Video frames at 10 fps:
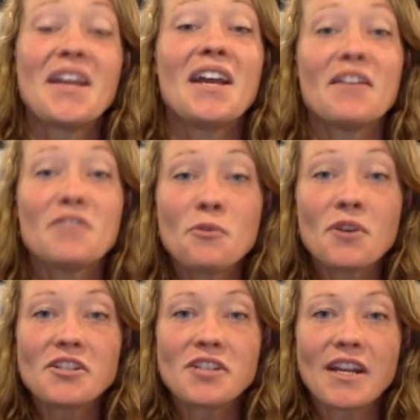If you want
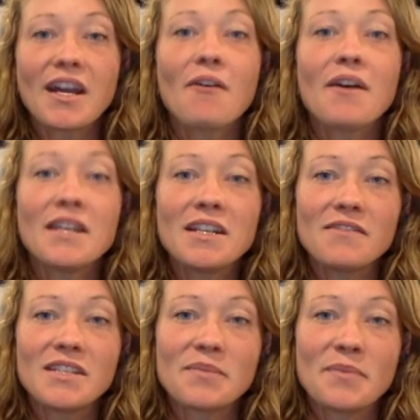to check out any of
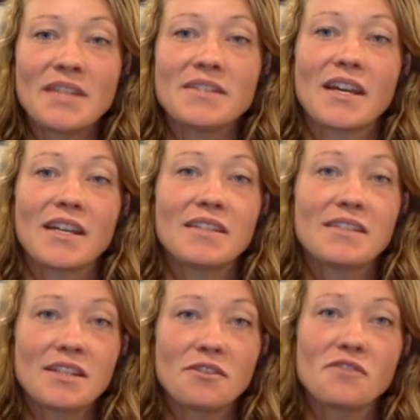these men's hiking
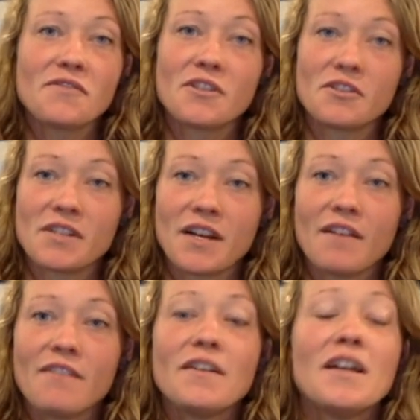sandals for
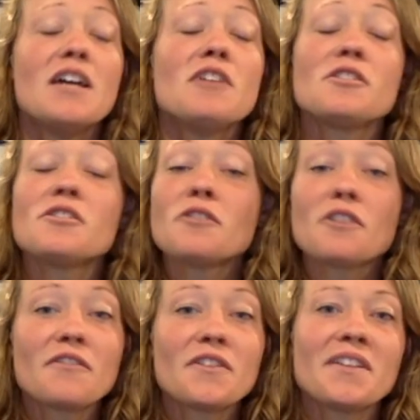yourself, just look
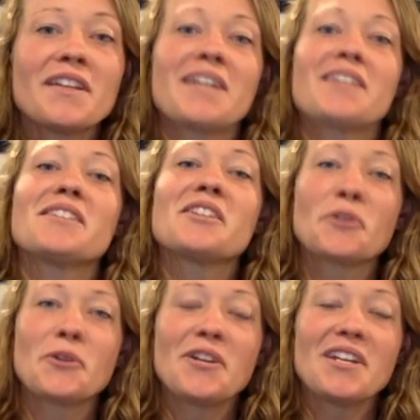for the links
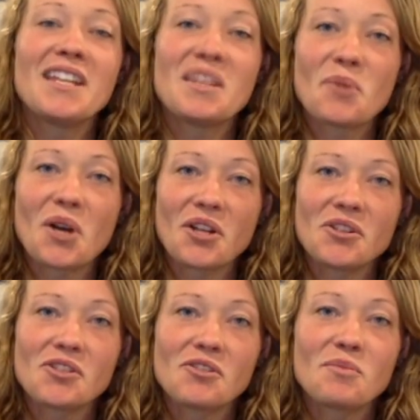included in the product
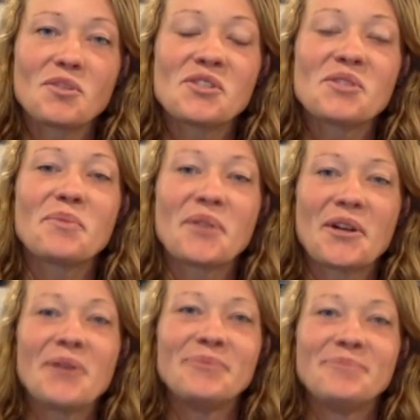descriptions
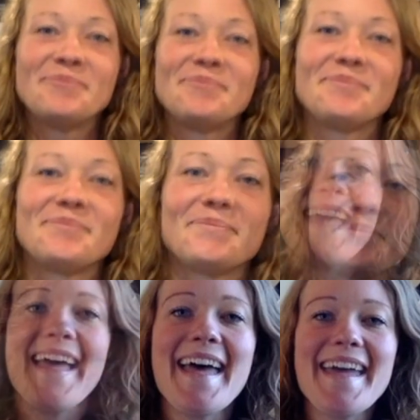below.
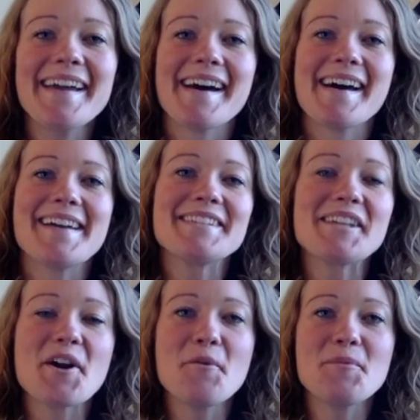Hey guys,
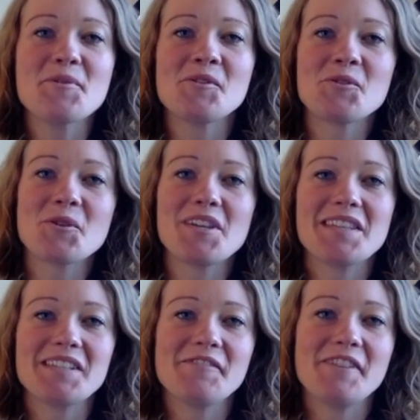I hope you enjoyed
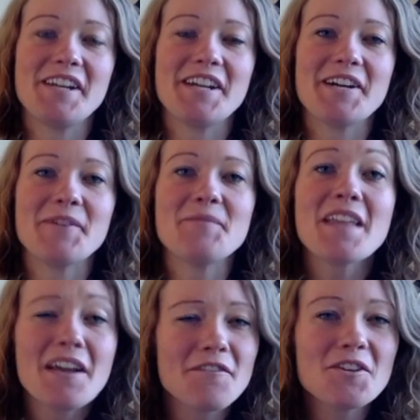this video.
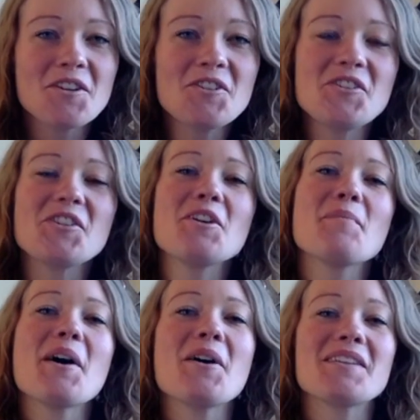If you're unsure
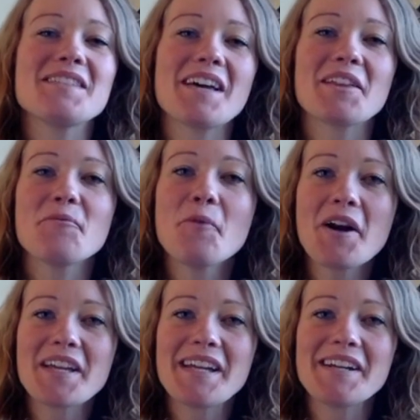about exactly
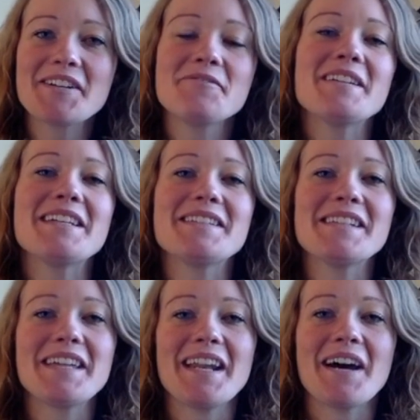what gear you need
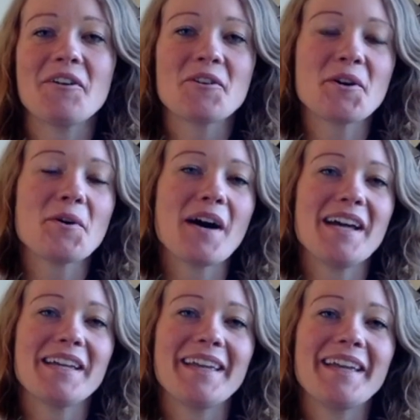to get out and go
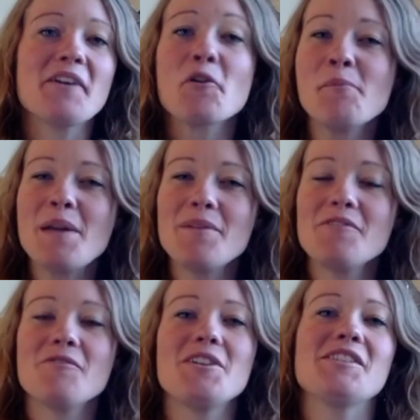hiking, or maybe
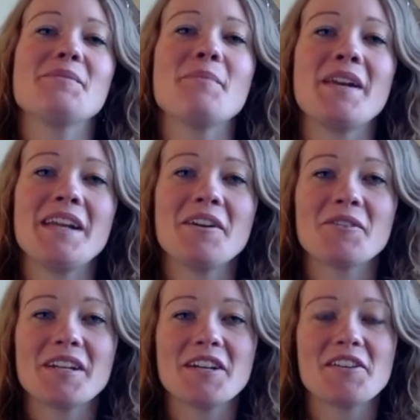you've wasted money
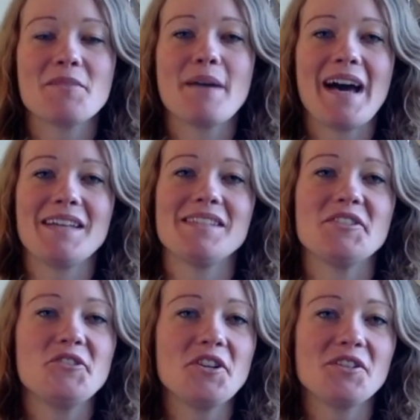on gear in the past
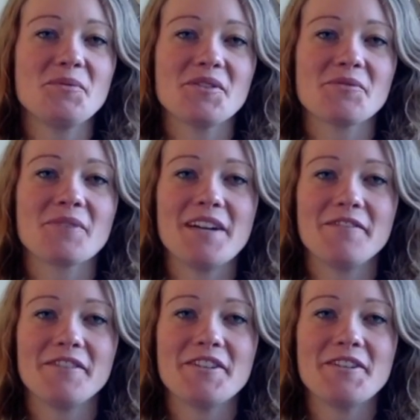that just wasn't
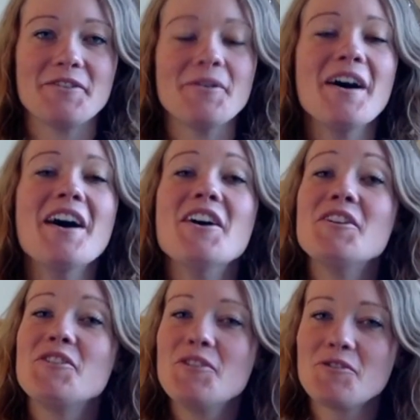right for you,
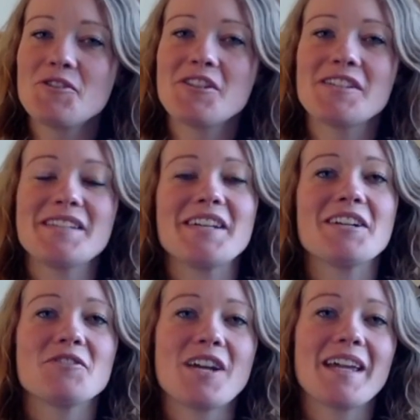you should
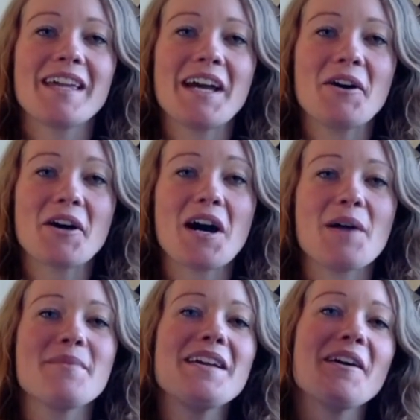consider checking out a
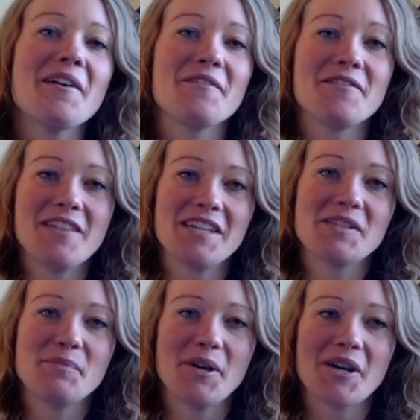copy of
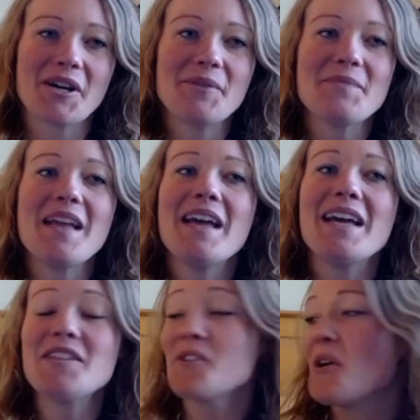this book.
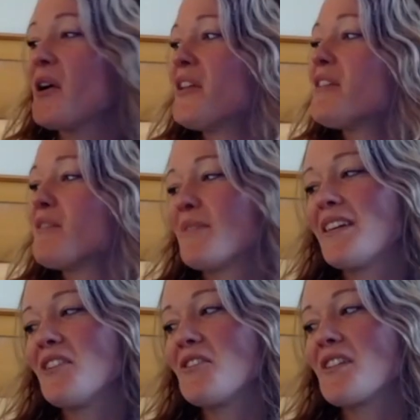It's called The
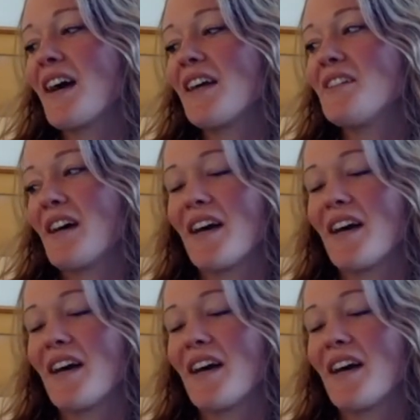Beginner's Guide to